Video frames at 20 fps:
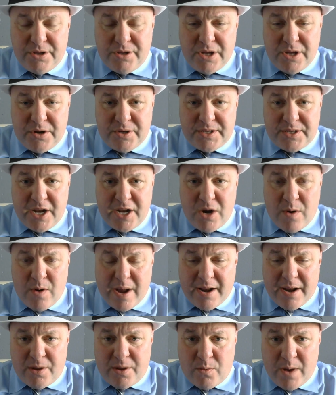You'll notice they go
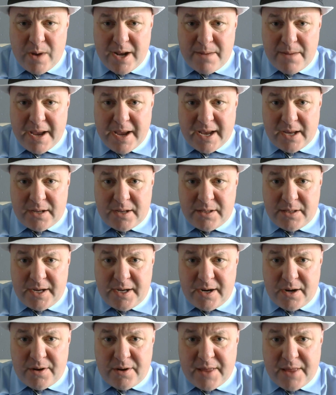out of their way to make it
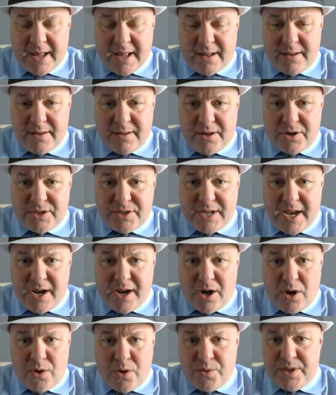clear that they're
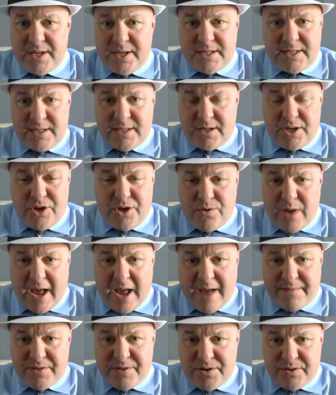saying, "Oh, this you
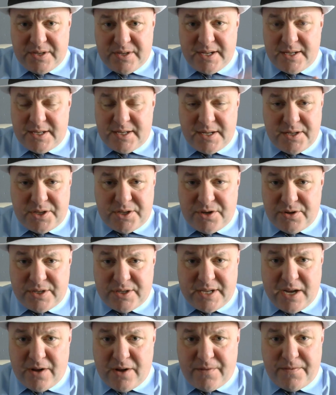have to distance
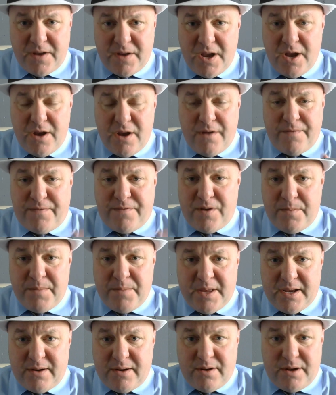yourself from
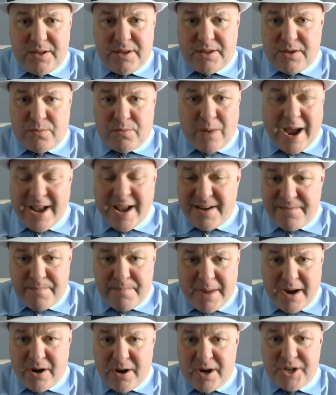the uh, the rite of
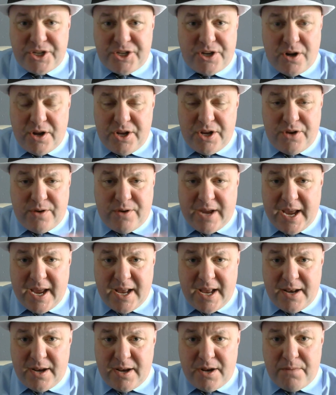marriage. Don't you
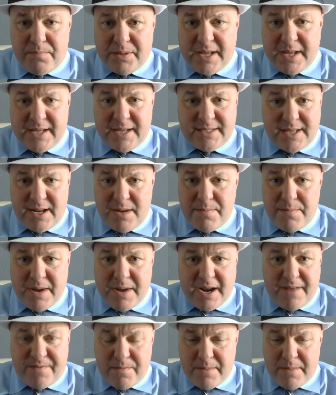can't bless
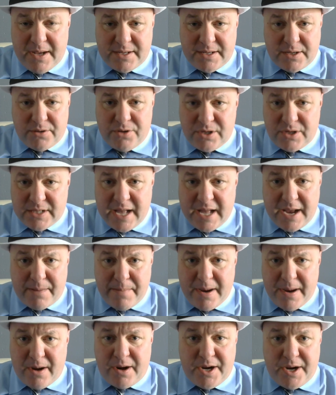anybody if it makes it look
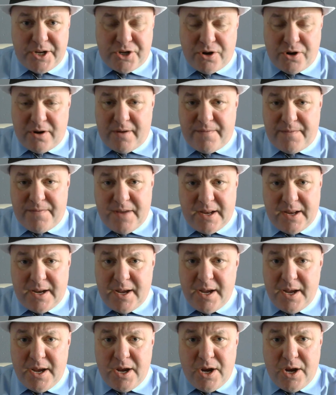like marriage or if it
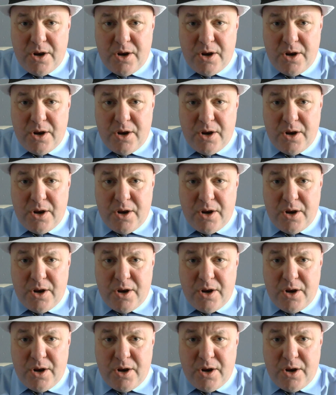